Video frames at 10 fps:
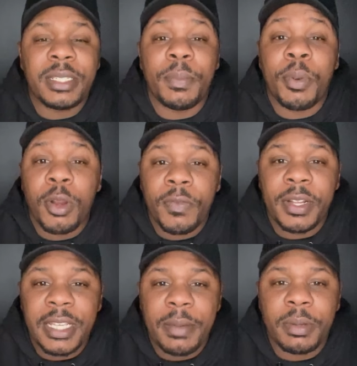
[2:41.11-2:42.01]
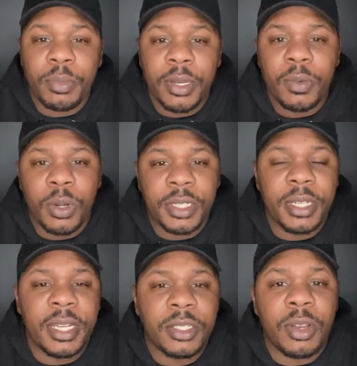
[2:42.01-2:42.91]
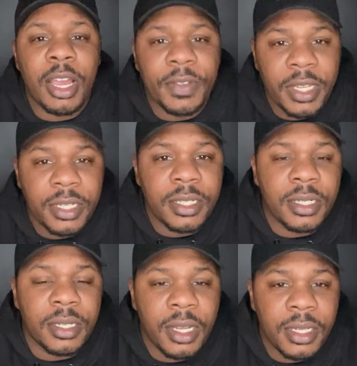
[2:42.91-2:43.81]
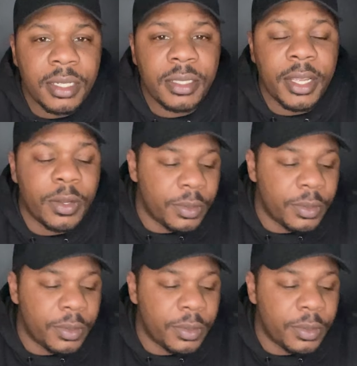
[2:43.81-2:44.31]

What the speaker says: perfect time to breed once she hits her ovulation cycle.